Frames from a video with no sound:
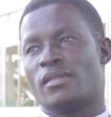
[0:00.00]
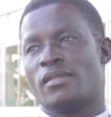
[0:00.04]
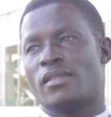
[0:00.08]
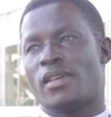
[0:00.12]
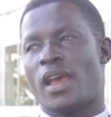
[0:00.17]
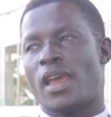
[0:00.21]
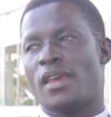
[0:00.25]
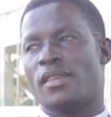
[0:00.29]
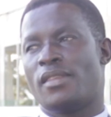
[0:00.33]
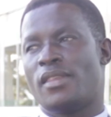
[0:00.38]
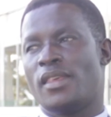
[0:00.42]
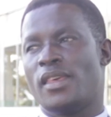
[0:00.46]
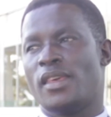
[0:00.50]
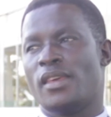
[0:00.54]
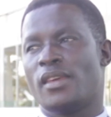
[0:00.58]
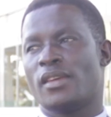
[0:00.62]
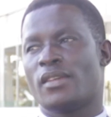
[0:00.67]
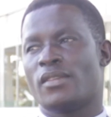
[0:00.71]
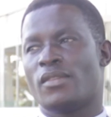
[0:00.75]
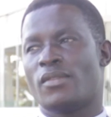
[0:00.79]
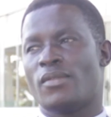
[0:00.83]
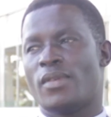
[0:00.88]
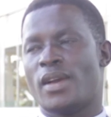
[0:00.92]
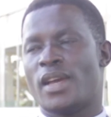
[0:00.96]
I
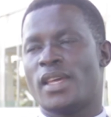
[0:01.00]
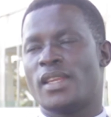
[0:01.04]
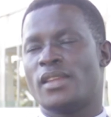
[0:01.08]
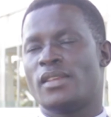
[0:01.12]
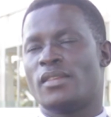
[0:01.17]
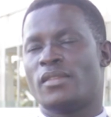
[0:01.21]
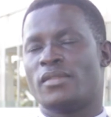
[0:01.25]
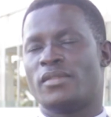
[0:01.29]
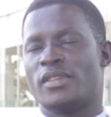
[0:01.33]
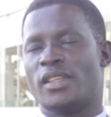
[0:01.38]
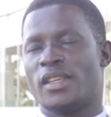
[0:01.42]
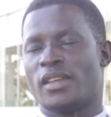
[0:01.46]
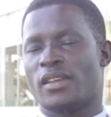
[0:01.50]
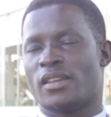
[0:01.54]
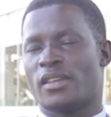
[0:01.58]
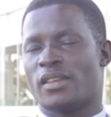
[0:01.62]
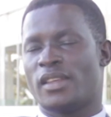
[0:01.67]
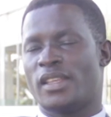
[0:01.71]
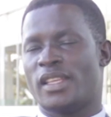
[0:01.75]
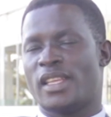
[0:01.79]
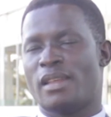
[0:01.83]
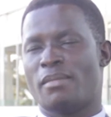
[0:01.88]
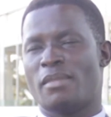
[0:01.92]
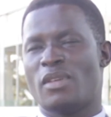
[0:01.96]
think one of
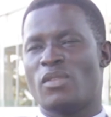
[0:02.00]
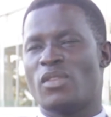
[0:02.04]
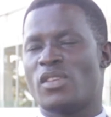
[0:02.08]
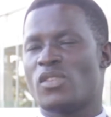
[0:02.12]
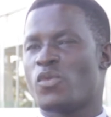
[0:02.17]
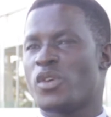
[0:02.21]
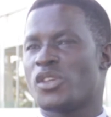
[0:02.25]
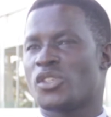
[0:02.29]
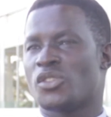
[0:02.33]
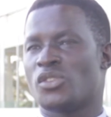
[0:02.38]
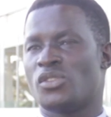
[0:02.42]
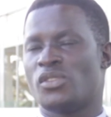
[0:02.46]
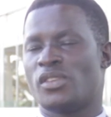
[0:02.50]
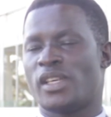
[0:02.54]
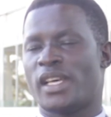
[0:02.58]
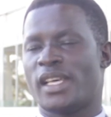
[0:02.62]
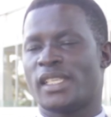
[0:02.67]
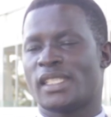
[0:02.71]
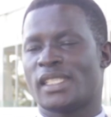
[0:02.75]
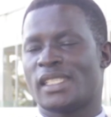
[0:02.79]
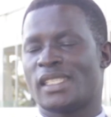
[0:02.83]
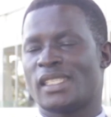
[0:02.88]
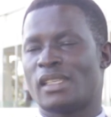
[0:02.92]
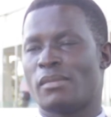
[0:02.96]
the number one question you
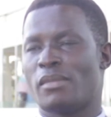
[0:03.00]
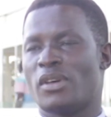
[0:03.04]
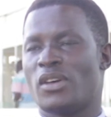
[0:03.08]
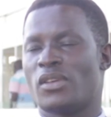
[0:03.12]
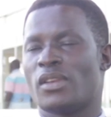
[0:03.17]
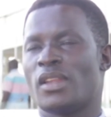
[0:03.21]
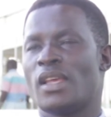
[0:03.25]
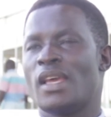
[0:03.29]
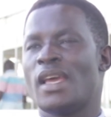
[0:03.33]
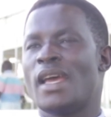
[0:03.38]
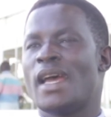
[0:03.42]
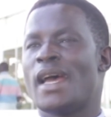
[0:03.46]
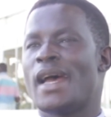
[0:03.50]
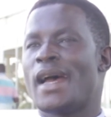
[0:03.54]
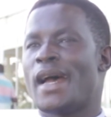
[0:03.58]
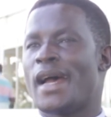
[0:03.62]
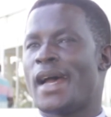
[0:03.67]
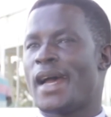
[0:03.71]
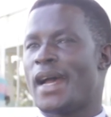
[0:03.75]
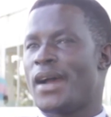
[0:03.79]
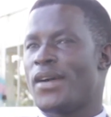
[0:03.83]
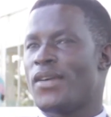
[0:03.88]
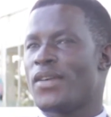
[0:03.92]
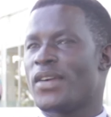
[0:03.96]
ask is about
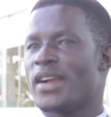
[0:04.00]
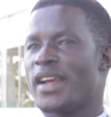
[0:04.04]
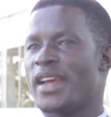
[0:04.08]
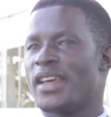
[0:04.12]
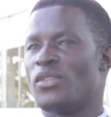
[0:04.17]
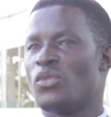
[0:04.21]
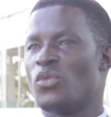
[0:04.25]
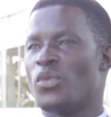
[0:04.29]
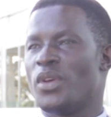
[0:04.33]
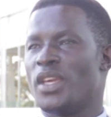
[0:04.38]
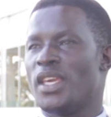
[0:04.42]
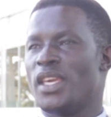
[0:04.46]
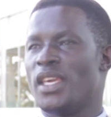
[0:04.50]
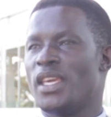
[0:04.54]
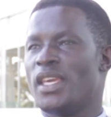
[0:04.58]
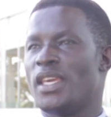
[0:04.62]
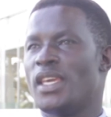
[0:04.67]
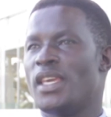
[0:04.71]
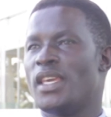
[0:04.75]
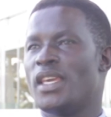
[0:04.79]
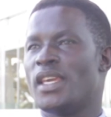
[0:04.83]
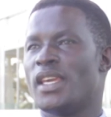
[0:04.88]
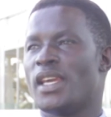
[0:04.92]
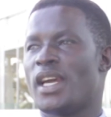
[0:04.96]
how can
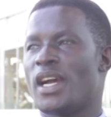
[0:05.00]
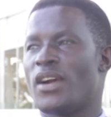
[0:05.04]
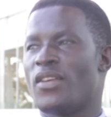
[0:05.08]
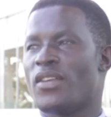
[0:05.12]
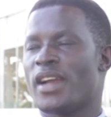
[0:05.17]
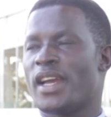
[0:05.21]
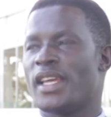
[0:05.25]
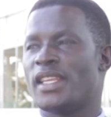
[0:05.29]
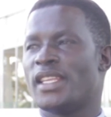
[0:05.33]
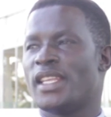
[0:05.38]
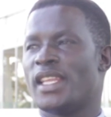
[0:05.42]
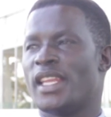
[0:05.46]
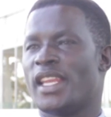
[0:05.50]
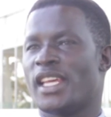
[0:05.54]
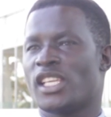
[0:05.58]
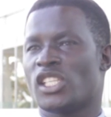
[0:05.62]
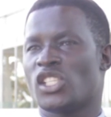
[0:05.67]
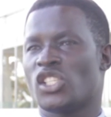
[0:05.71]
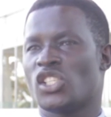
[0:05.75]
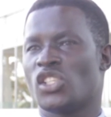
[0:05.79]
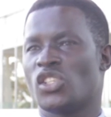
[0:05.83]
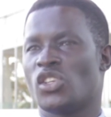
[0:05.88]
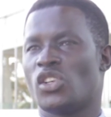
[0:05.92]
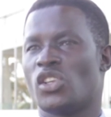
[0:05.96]
we nurture the
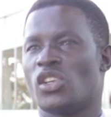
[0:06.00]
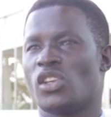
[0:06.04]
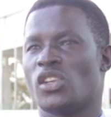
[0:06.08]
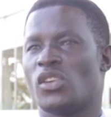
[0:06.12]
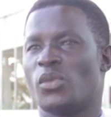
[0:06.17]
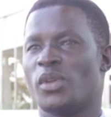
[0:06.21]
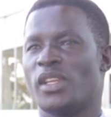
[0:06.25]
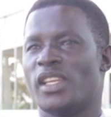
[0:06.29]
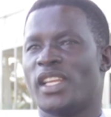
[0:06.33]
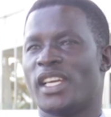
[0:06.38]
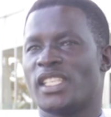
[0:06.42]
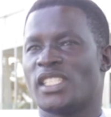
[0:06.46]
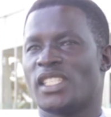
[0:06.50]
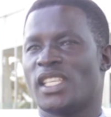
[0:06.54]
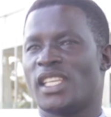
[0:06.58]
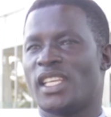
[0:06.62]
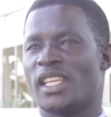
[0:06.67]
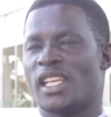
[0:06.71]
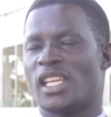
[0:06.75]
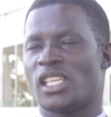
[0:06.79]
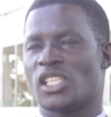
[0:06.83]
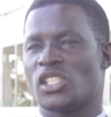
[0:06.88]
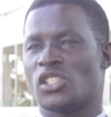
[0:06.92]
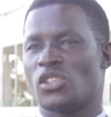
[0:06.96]

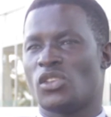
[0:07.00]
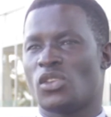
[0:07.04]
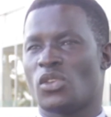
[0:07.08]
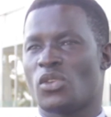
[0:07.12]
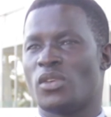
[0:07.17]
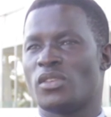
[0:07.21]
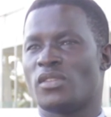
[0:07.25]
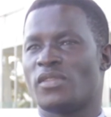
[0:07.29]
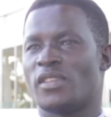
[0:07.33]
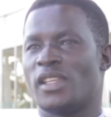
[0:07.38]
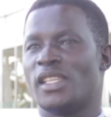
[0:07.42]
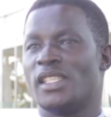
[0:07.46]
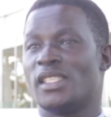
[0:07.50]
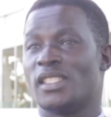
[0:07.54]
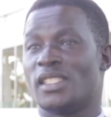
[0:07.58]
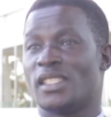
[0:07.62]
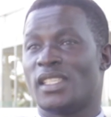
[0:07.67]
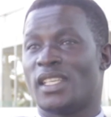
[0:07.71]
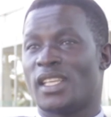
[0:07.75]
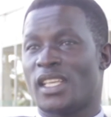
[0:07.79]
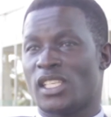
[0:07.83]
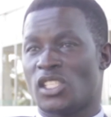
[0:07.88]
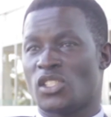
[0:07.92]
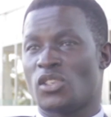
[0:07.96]
national confidence in
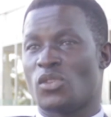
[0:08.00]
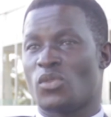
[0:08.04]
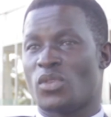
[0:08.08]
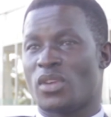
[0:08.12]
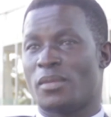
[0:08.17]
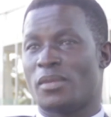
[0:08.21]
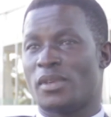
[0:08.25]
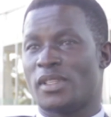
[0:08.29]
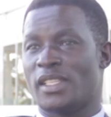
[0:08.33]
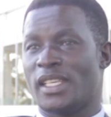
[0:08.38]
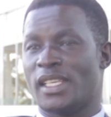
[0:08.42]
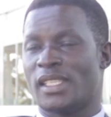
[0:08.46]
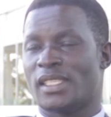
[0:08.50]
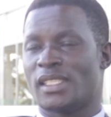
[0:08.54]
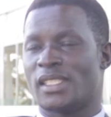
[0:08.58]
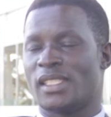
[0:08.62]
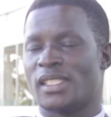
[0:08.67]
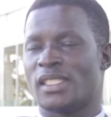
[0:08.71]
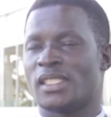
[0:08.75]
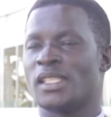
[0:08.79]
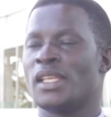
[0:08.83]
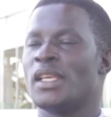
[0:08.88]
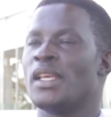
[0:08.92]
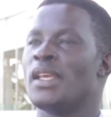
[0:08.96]
the national criminal
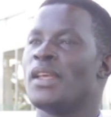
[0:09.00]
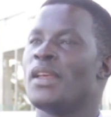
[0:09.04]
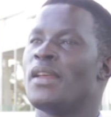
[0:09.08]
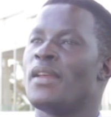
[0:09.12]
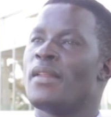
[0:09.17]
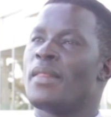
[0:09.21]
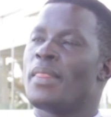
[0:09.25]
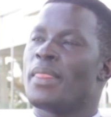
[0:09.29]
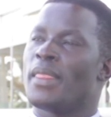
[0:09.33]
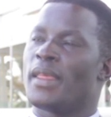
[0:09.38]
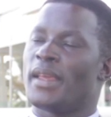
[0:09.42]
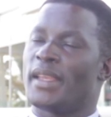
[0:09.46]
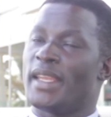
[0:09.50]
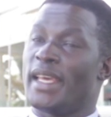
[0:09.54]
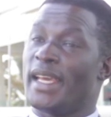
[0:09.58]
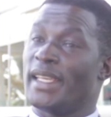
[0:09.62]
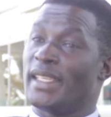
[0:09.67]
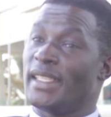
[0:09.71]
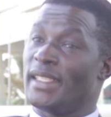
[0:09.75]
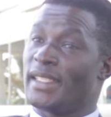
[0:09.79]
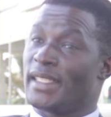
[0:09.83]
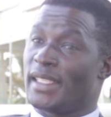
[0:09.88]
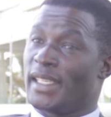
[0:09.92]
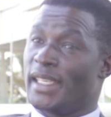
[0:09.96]
justice.
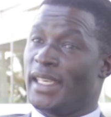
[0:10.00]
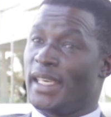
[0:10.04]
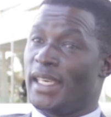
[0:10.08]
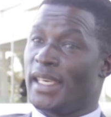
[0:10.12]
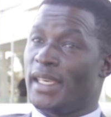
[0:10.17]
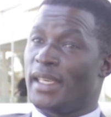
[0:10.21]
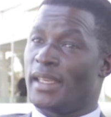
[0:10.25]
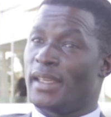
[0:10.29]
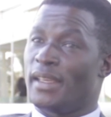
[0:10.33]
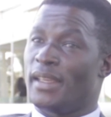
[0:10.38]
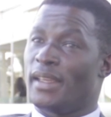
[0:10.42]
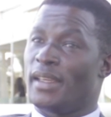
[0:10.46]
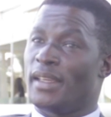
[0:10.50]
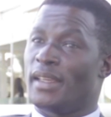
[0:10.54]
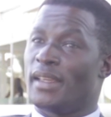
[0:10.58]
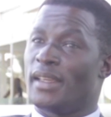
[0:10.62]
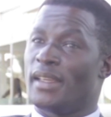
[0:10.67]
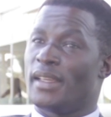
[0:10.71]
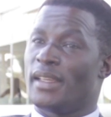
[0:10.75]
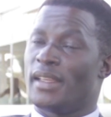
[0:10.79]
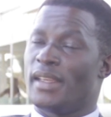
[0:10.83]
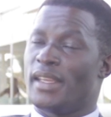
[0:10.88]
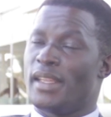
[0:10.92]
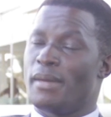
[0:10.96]
That is key.
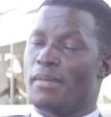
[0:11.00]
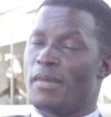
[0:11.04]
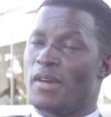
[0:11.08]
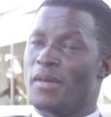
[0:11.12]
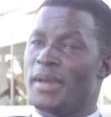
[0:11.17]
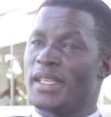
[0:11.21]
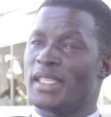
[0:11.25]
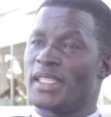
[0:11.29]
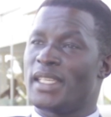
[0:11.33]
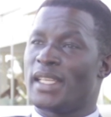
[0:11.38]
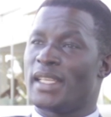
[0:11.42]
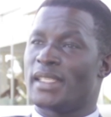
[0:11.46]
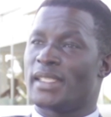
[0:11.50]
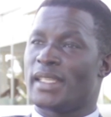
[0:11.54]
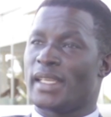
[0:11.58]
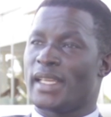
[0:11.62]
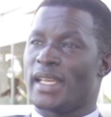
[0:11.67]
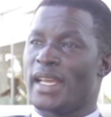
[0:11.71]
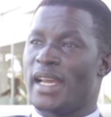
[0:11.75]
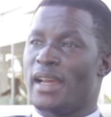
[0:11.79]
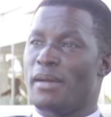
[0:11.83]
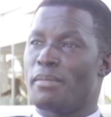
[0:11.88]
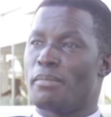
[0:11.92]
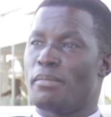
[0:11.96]
The moment there is a
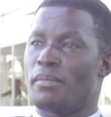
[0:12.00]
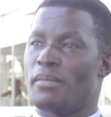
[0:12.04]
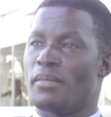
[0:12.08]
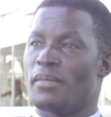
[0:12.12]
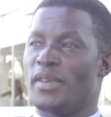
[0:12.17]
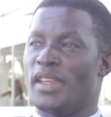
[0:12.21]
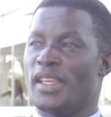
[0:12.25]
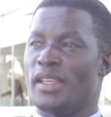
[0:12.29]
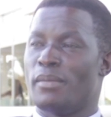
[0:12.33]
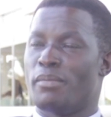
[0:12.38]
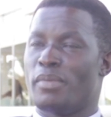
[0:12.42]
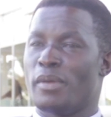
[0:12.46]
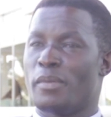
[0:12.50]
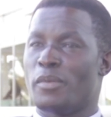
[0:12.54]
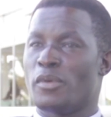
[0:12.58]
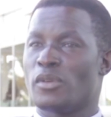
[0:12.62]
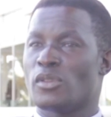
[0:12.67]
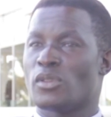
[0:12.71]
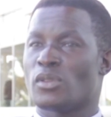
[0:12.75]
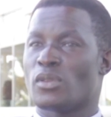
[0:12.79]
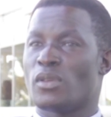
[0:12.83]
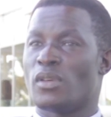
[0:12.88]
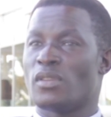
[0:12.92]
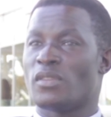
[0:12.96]
gap in
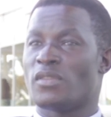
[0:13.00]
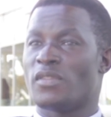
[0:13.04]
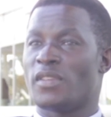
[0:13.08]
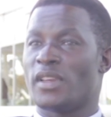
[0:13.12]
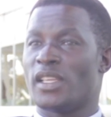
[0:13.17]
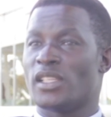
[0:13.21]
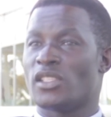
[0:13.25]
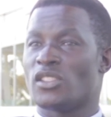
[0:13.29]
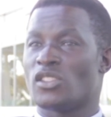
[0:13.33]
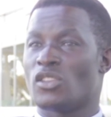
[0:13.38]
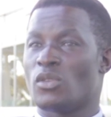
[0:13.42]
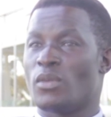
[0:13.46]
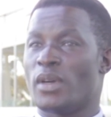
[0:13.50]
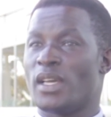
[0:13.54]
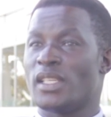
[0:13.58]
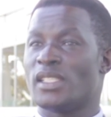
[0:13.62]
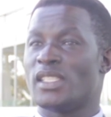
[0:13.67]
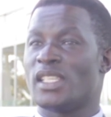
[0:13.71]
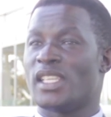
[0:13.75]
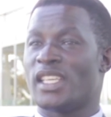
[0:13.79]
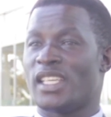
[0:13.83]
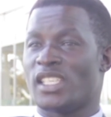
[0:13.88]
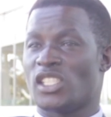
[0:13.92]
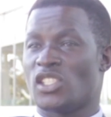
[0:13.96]
people's confidence towards
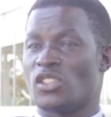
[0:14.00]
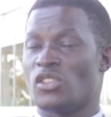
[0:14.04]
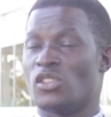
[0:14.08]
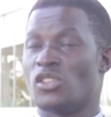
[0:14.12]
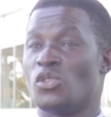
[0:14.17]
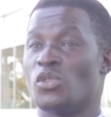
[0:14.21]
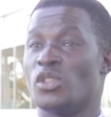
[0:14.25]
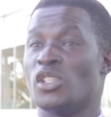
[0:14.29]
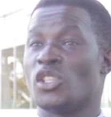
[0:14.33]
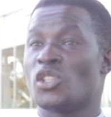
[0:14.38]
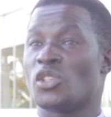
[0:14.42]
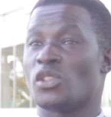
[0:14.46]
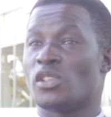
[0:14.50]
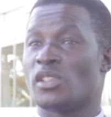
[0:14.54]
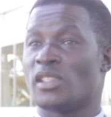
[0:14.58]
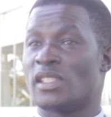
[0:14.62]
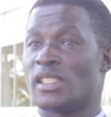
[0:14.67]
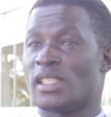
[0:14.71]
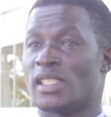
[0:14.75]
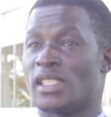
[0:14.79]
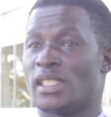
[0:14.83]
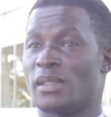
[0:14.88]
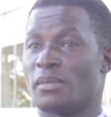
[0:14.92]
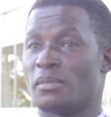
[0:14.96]
the national judicial
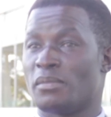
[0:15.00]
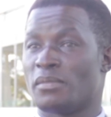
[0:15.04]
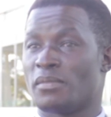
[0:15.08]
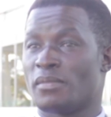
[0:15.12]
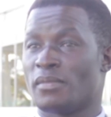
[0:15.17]
system,